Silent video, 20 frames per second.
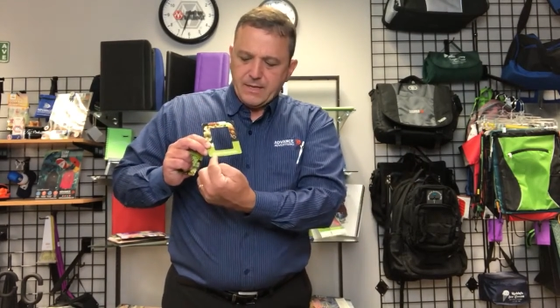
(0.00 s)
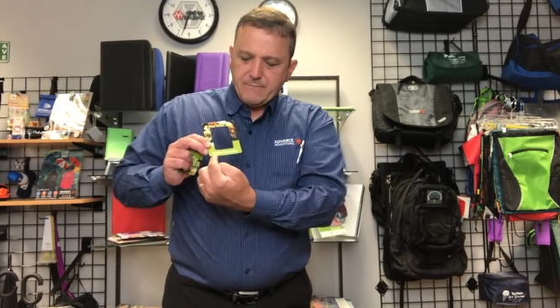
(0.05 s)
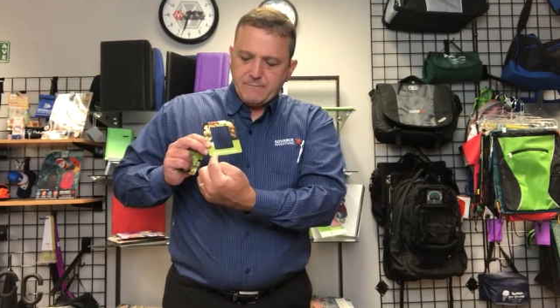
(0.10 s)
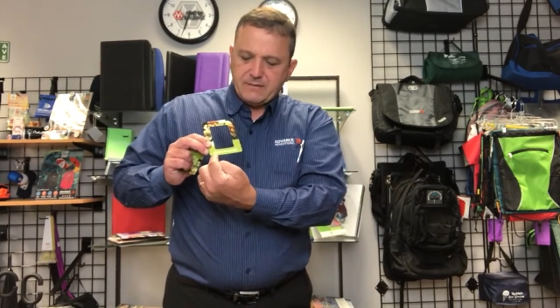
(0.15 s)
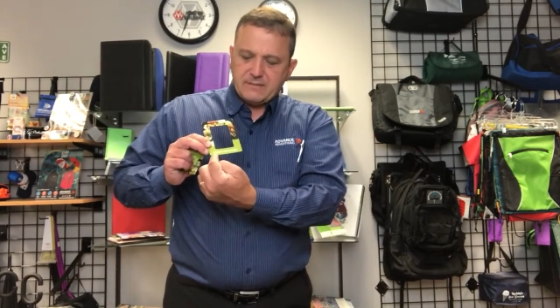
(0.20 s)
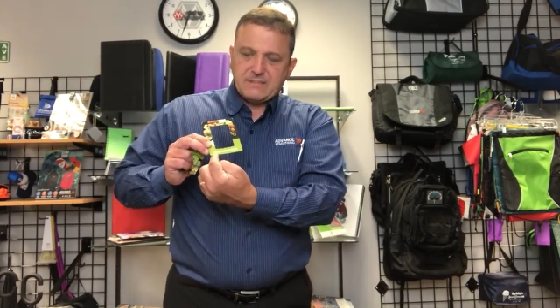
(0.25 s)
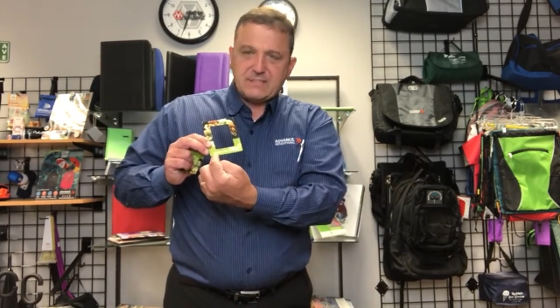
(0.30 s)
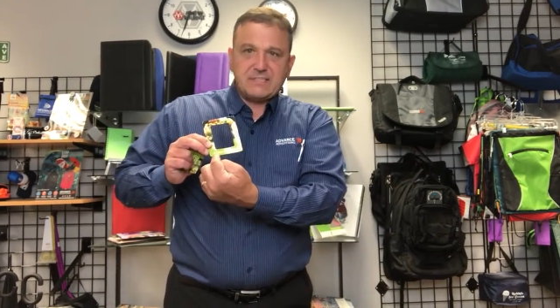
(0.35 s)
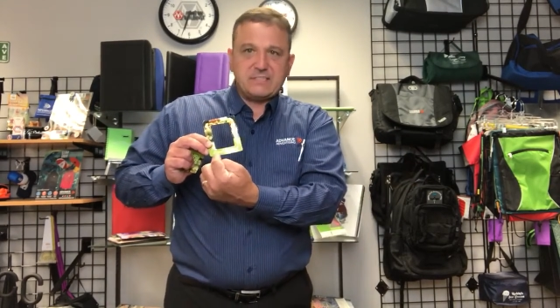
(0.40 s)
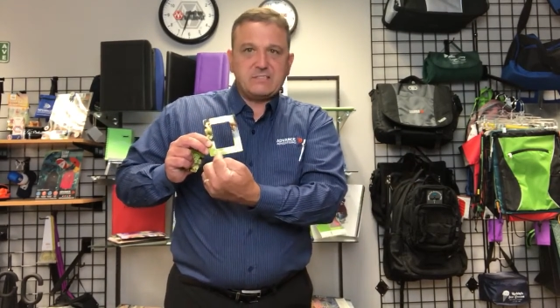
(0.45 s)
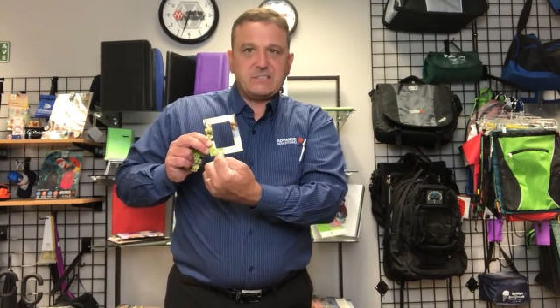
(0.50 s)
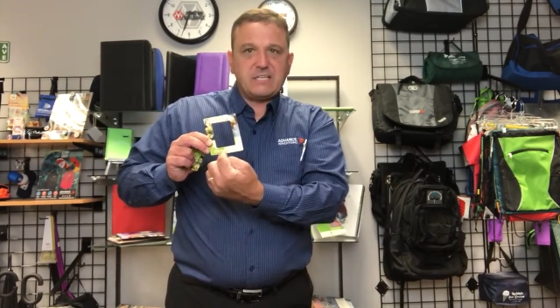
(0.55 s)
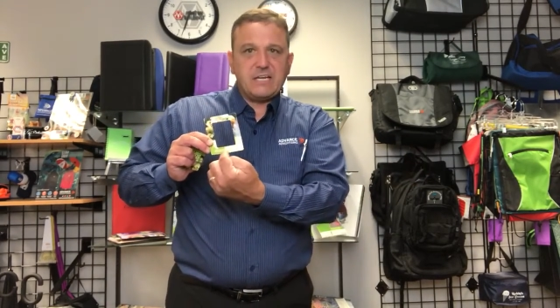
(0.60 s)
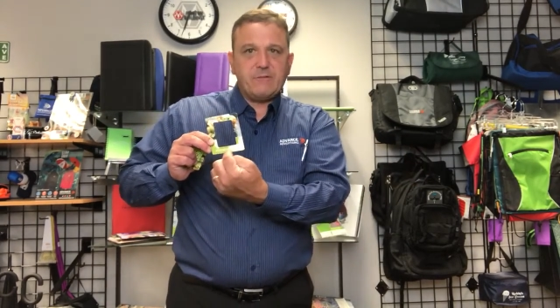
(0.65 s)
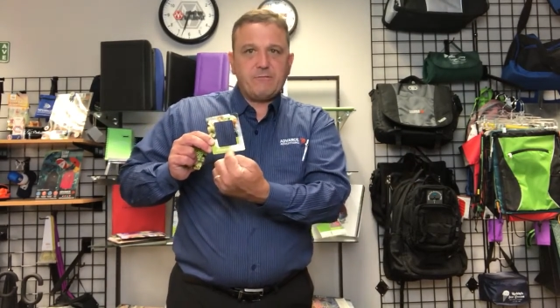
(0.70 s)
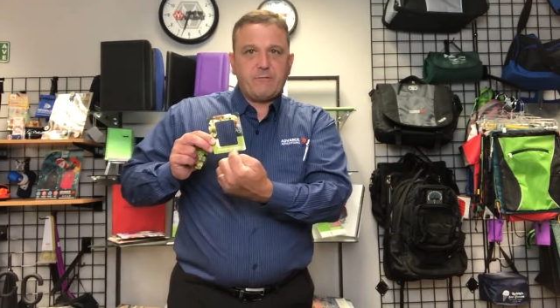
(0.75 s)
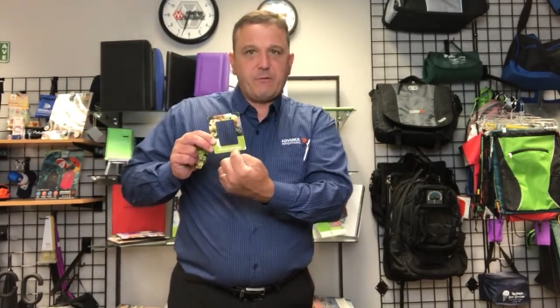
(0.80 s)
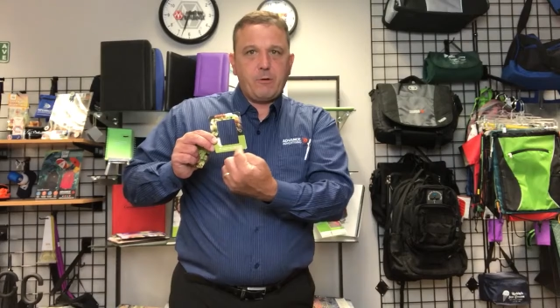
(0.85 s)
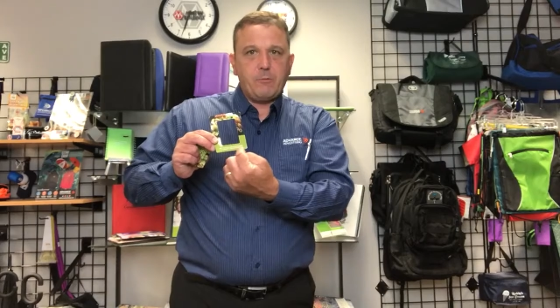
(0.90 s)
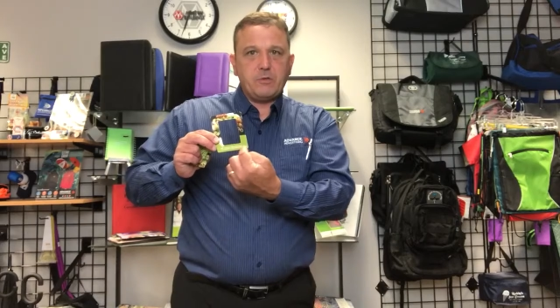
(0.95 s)
if it said
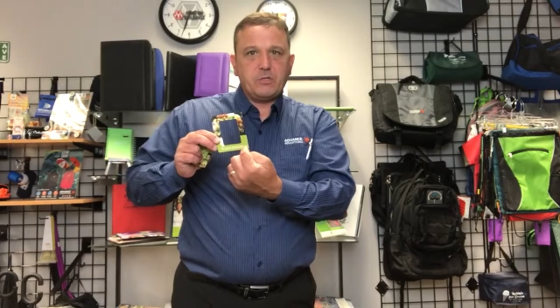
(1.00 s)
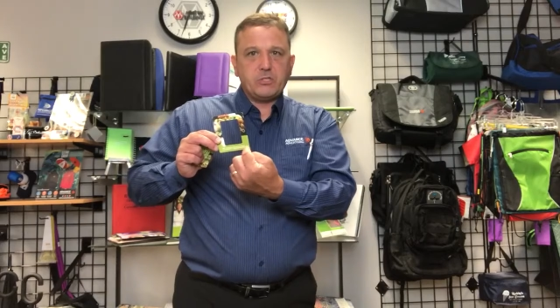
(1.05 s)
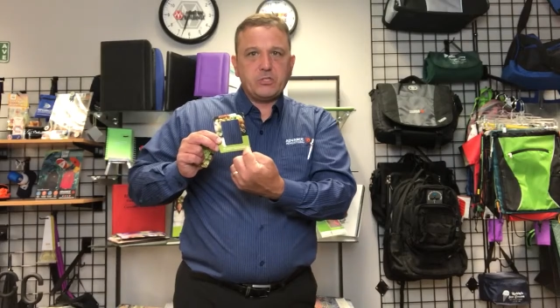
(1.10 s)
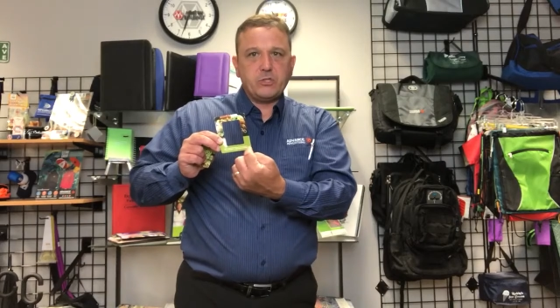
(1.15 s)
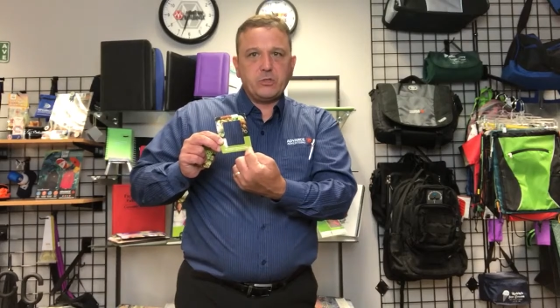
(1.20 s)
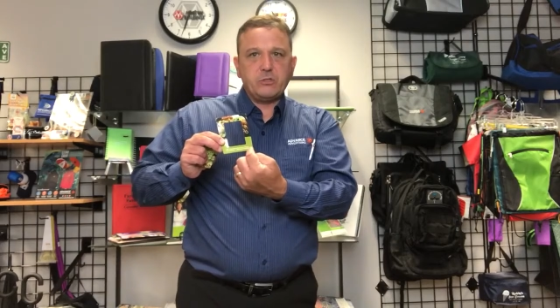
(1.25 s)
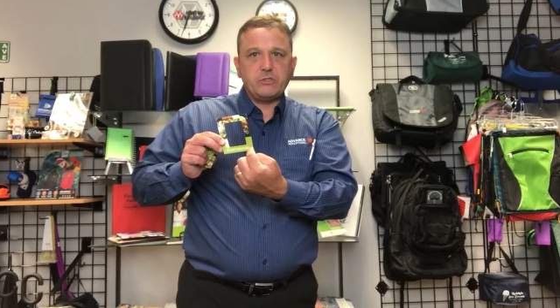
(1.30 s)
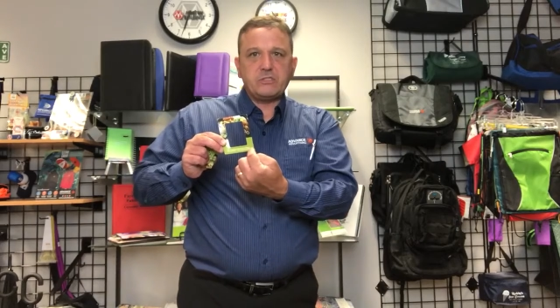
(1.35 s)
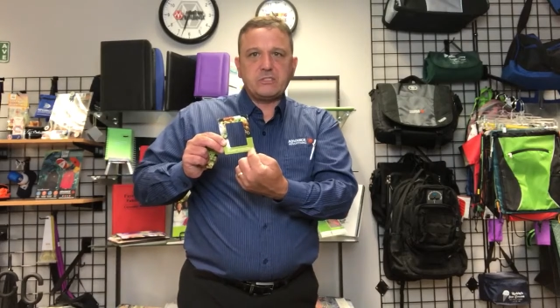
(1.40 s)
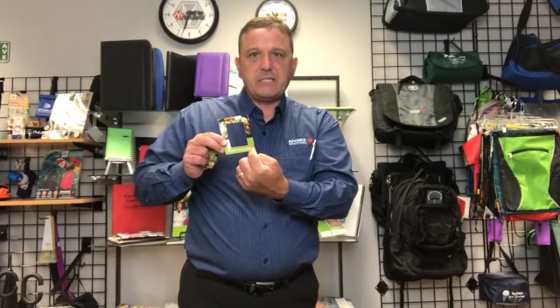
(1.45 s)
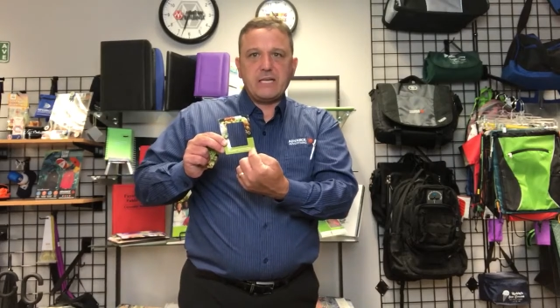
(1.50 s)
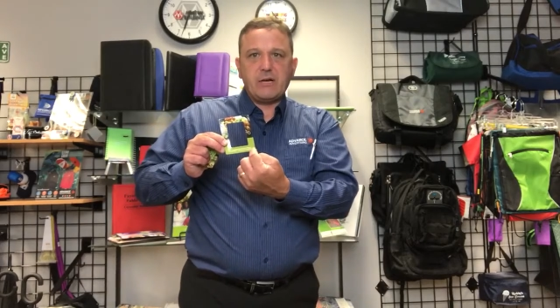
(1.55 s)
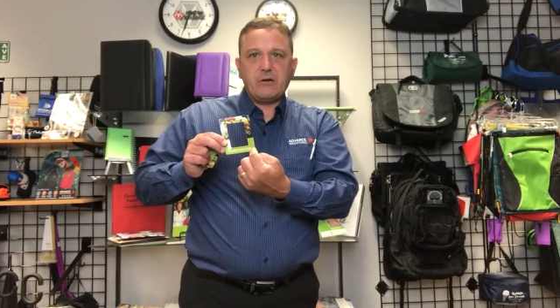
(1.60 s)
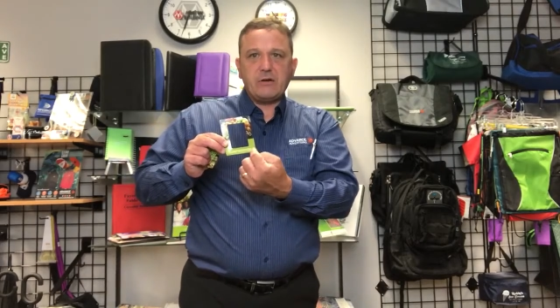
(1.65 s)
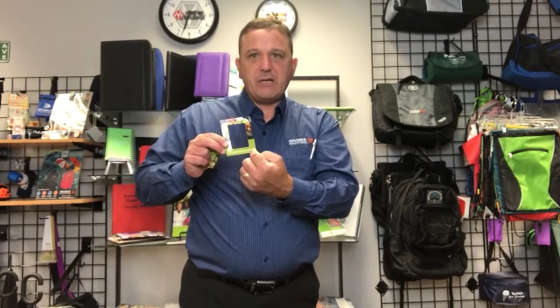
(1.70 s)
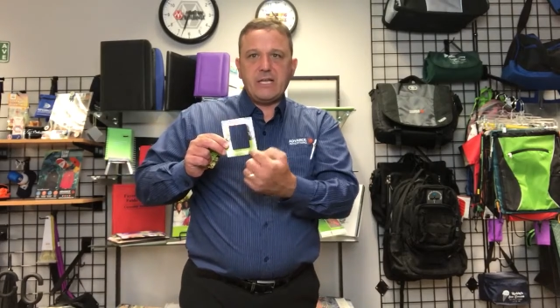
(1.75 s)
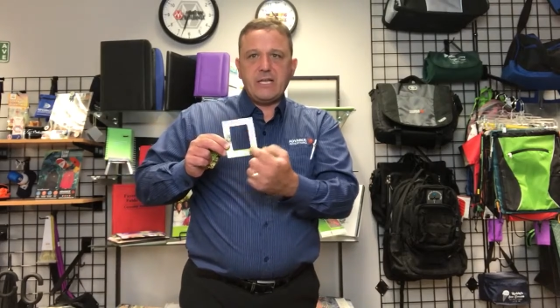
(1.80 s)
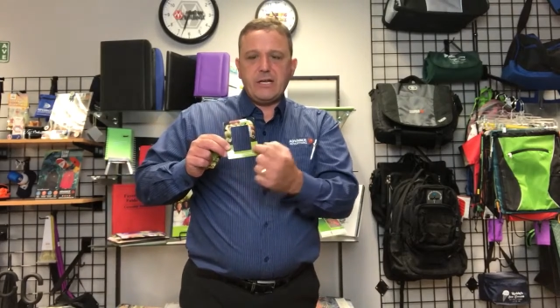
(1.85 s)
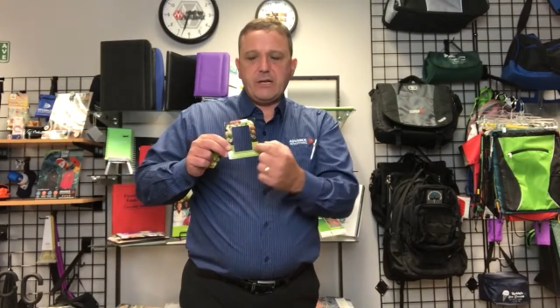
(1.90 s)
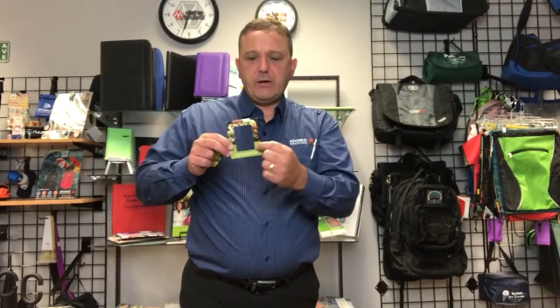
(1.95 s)
State Farm Insurance
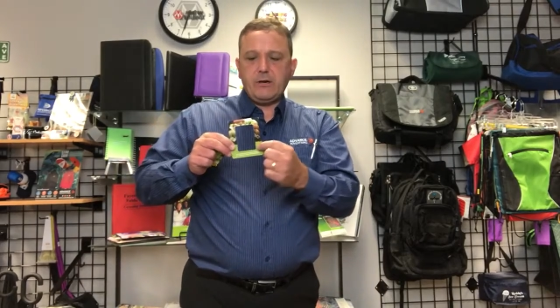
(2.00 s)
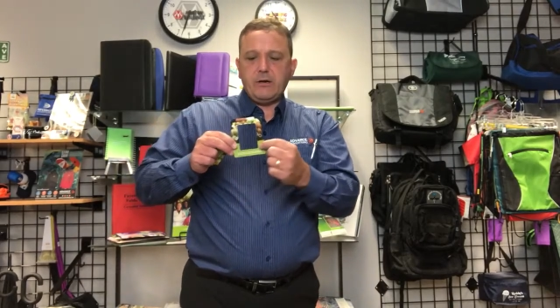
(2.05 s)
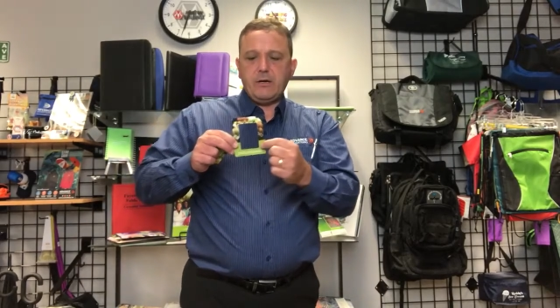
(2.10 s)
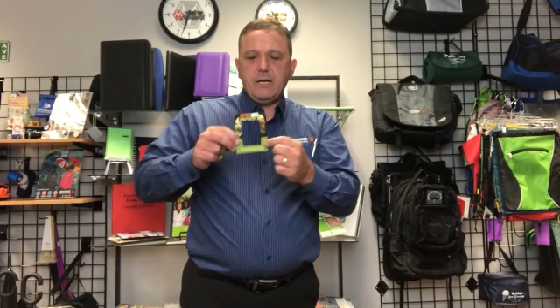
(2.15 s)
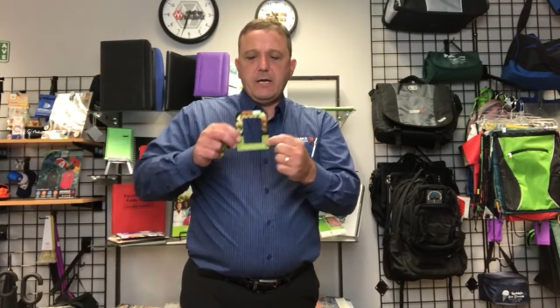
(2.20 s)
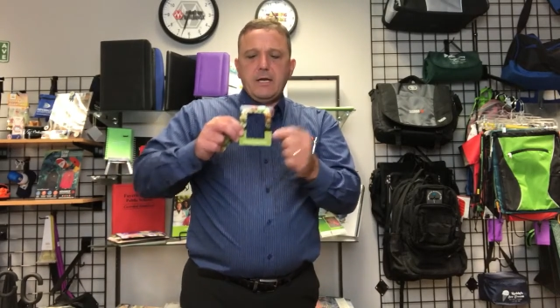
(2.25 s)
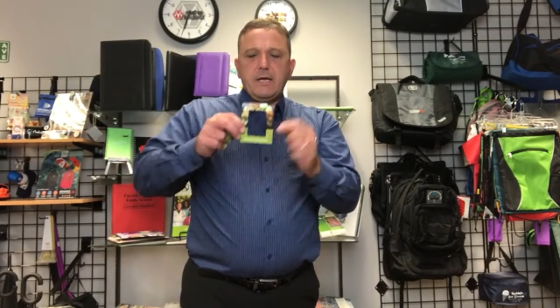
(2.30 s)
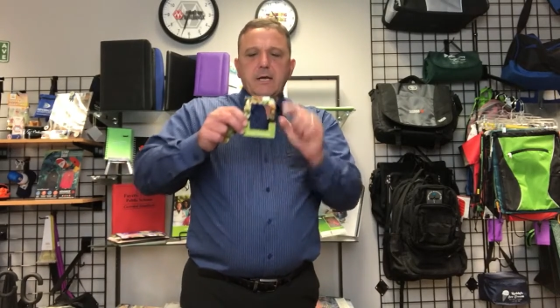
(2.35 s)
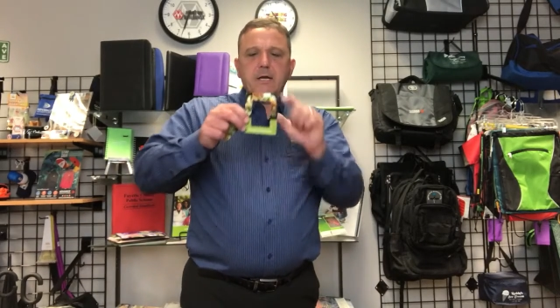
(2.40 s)
down here,